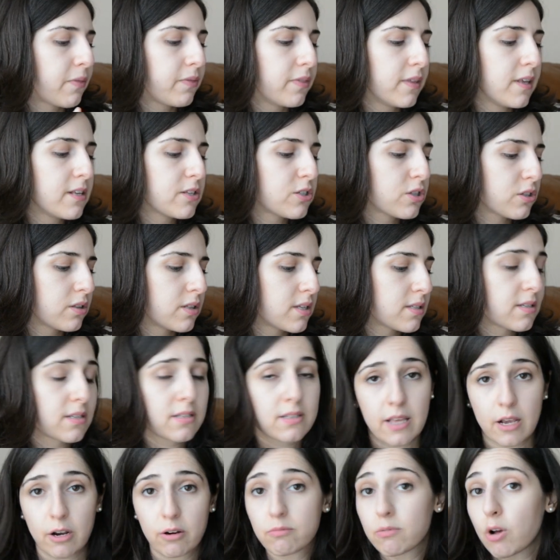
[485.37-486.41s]
This is
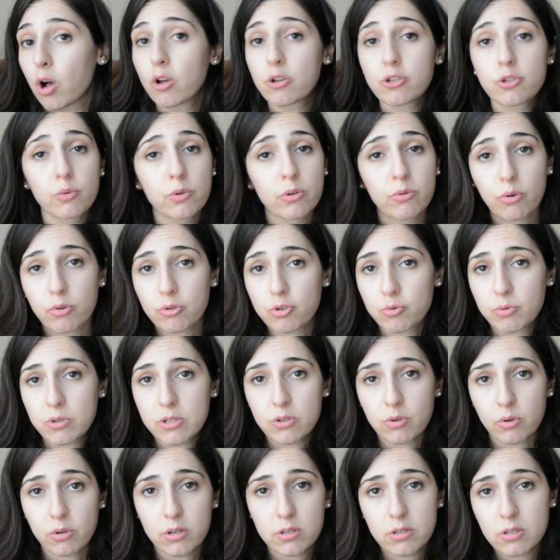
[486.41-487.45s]
there. Also in grocery
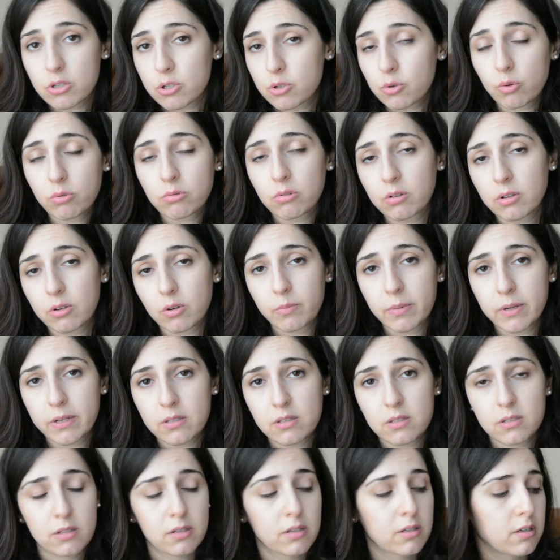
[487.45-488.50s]
stores, it's sold a little
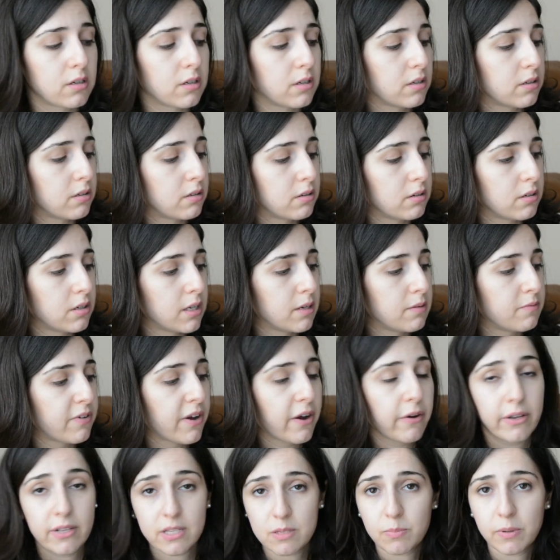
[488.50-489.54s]
bit in
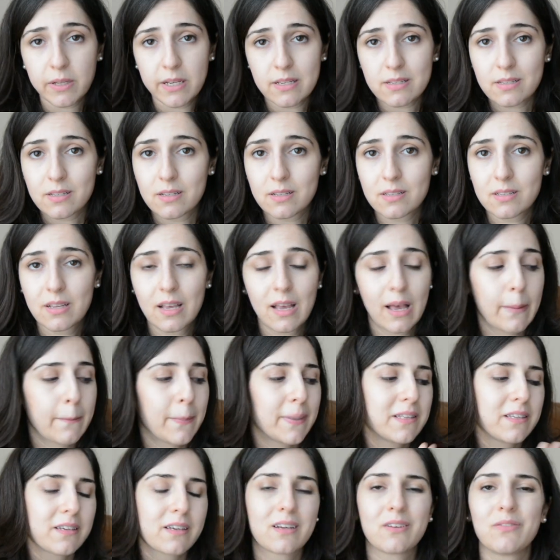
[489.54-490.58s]
various places,
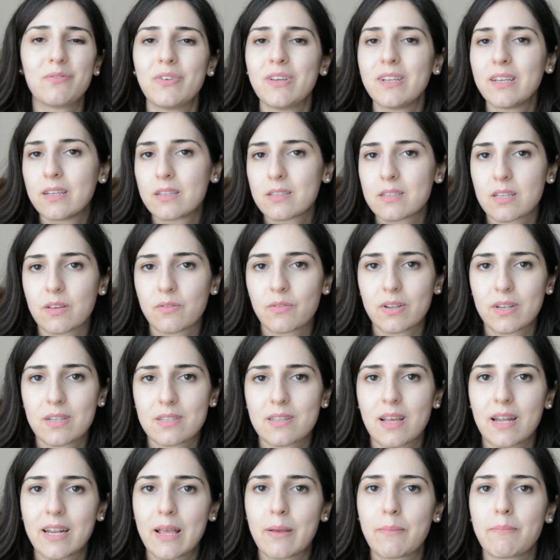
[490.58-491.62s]
but the convenience of it is
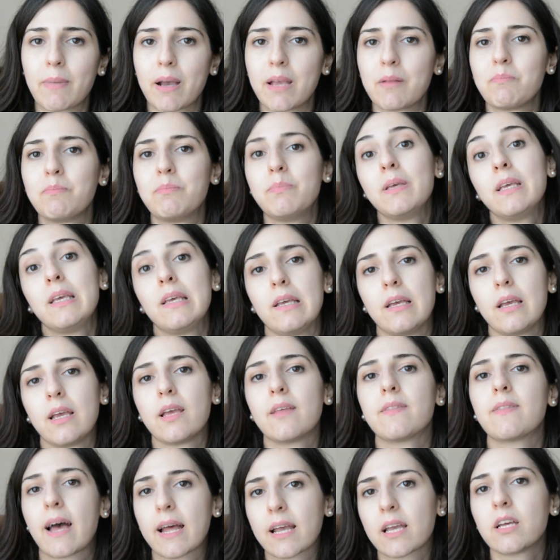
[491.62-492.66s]
that it might be
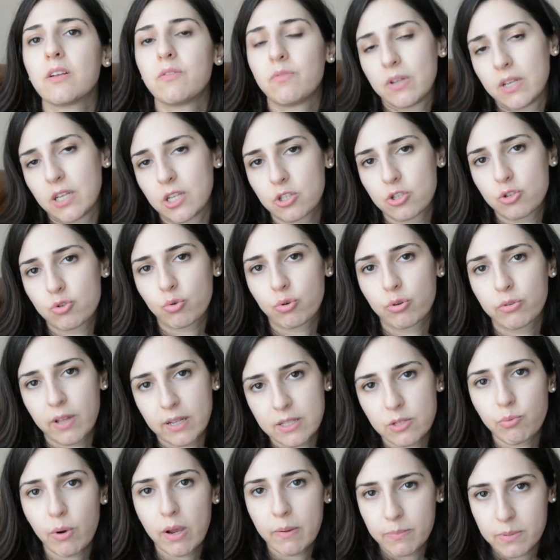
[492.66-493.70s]
in that convenience store
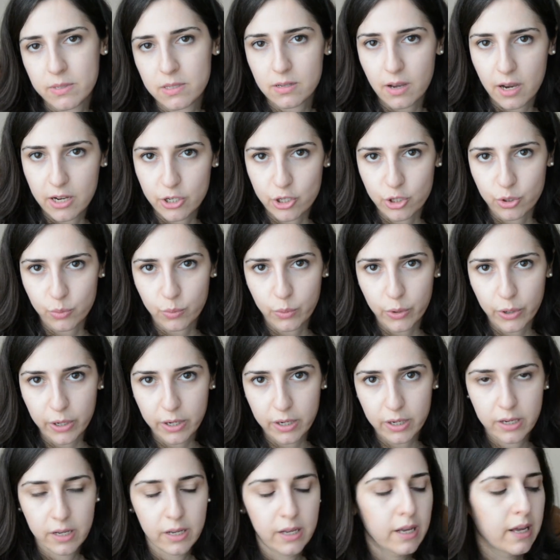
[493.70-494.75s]
that's right beside your
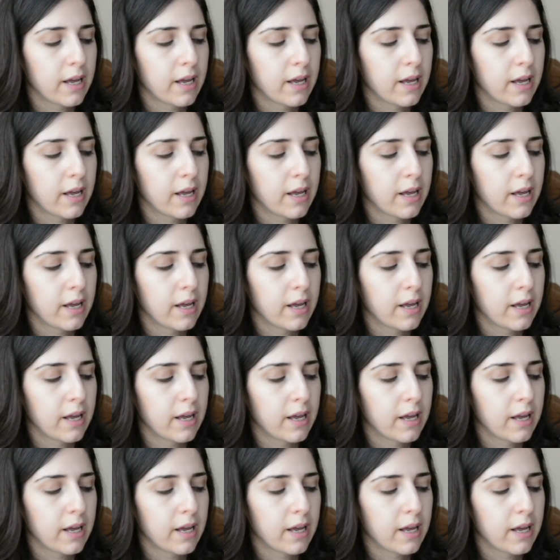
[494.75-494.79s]
work.